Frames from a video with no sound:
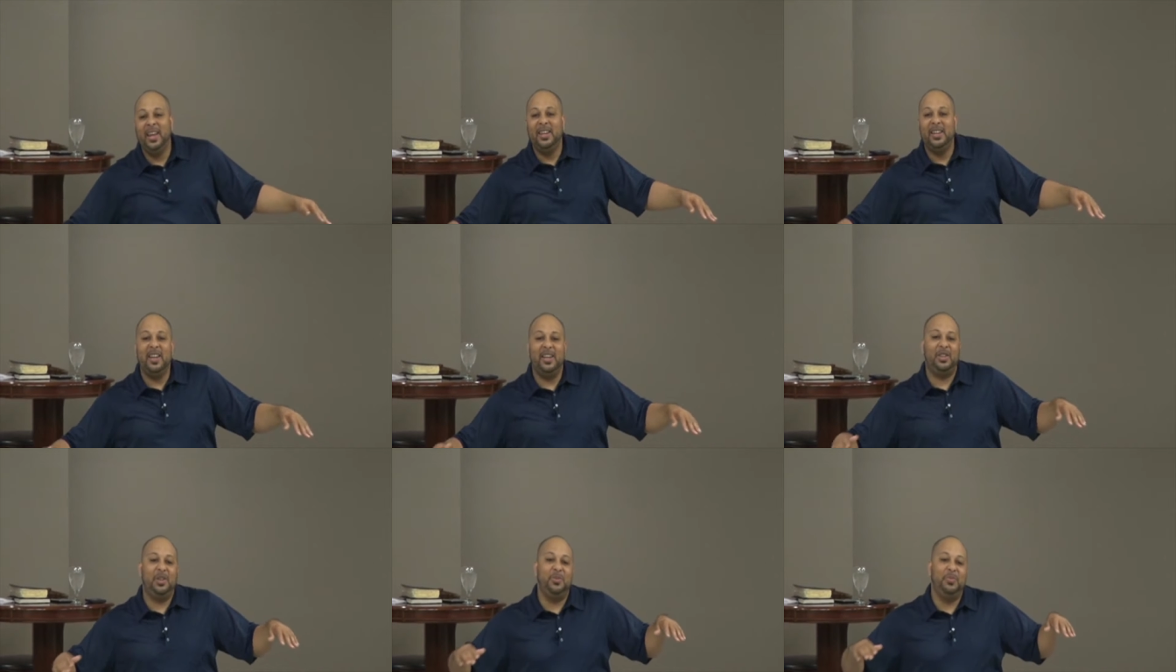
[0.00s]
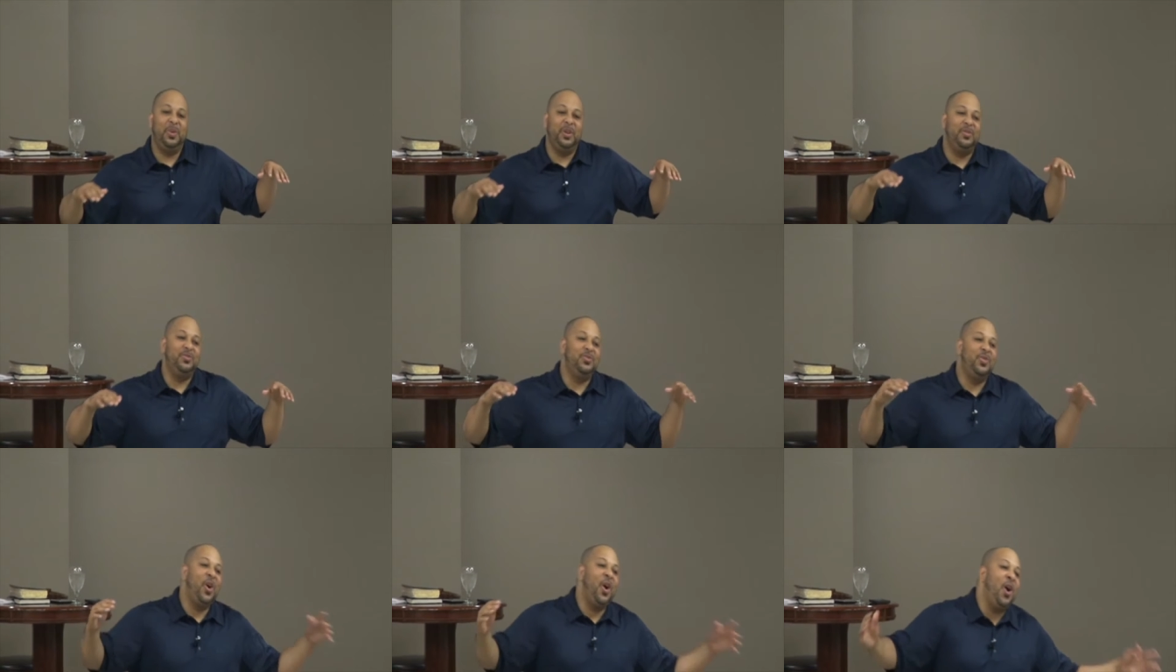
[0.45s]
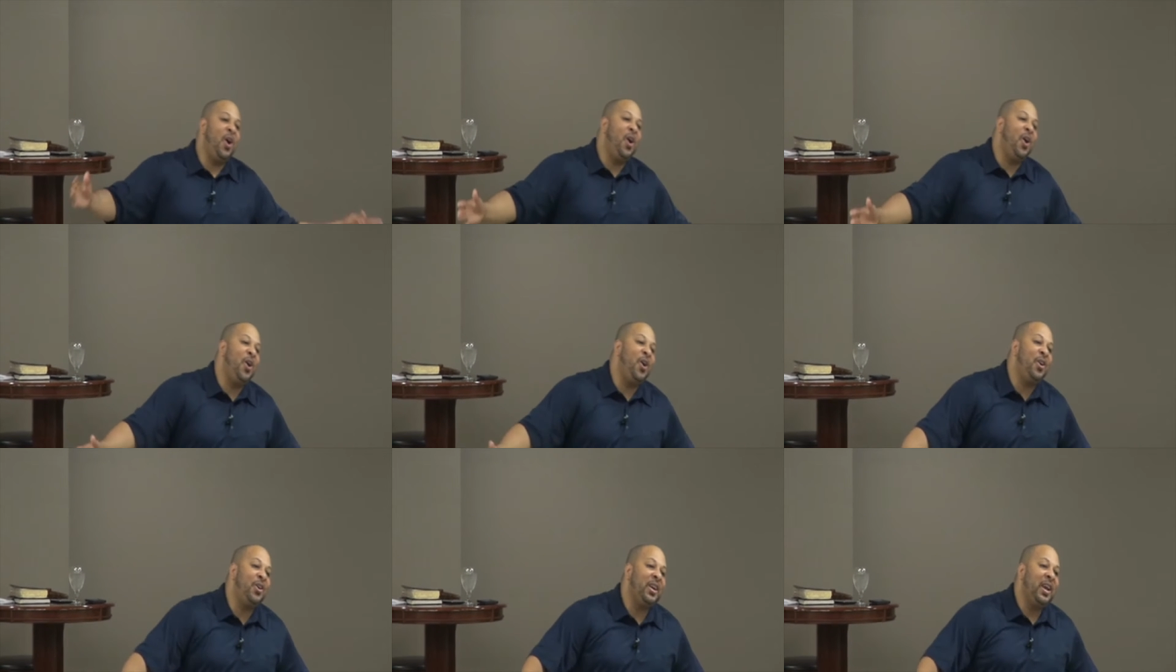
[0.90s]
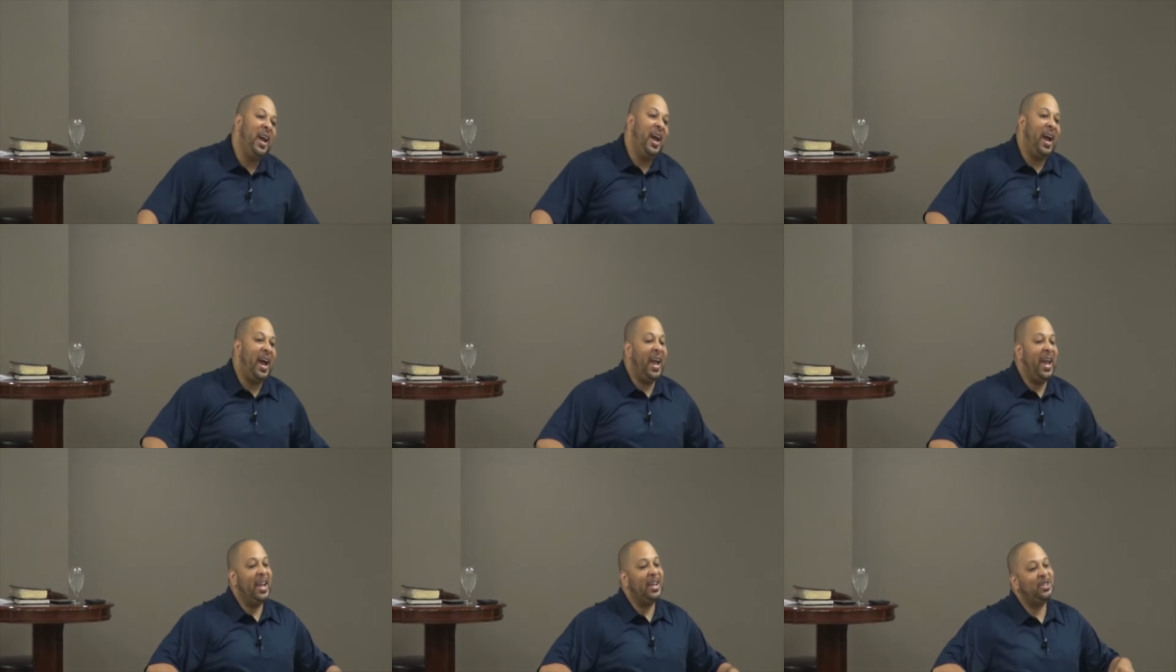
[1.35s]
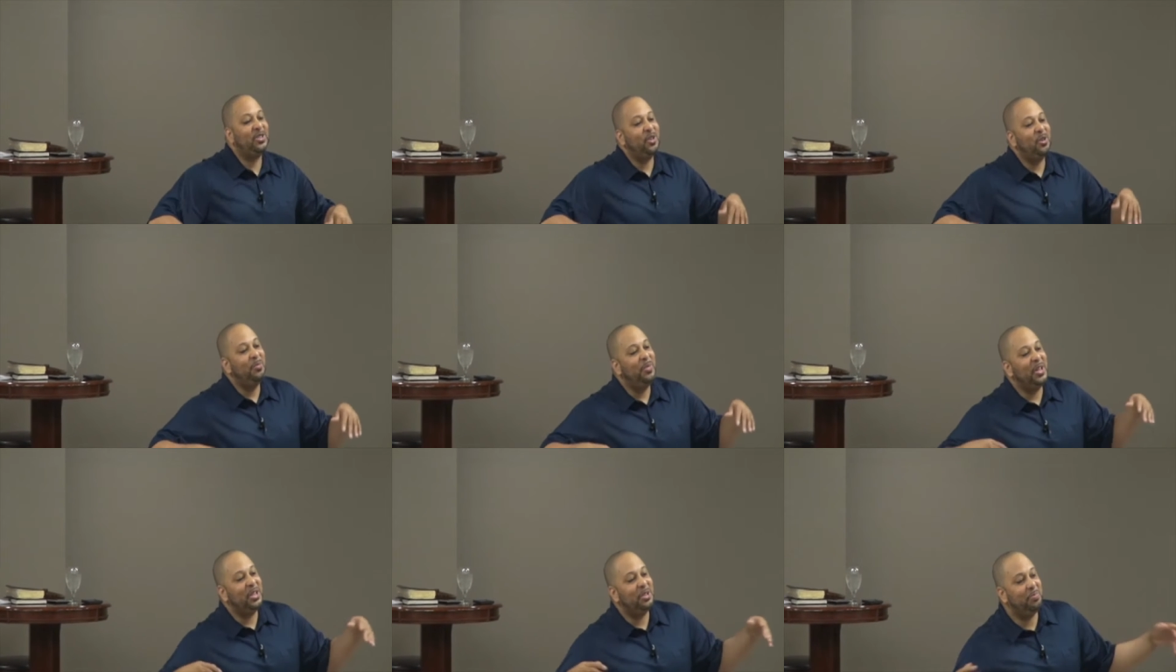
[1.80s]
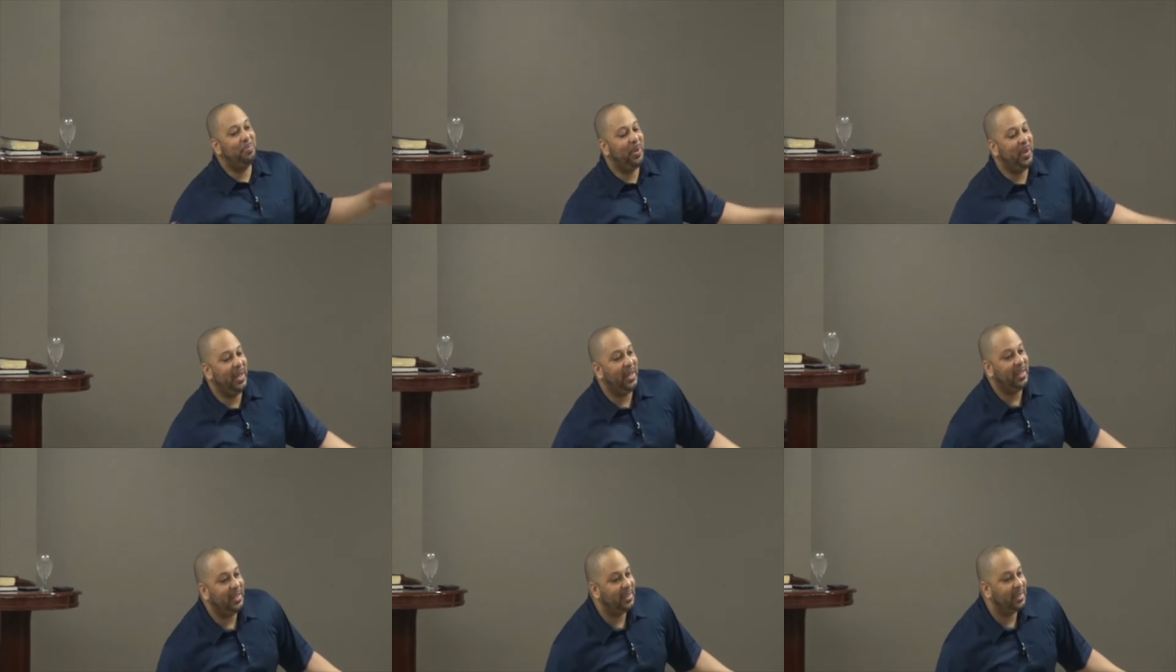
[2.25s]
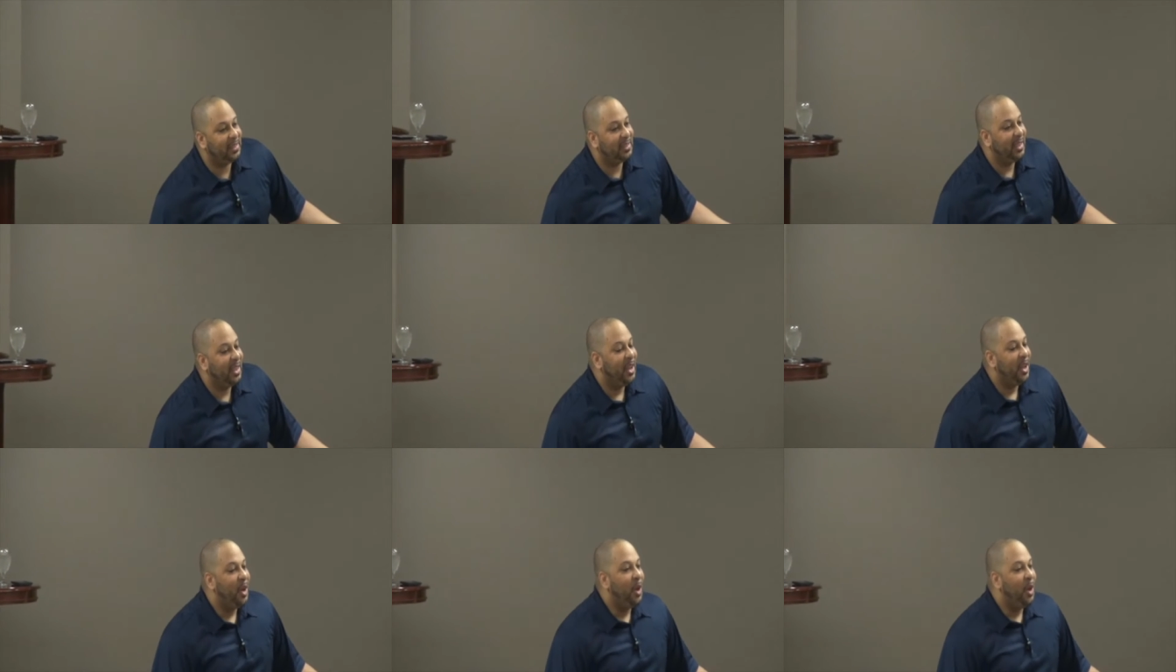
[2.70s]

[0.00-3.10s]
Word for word: nothing went wrong. I had so much peace.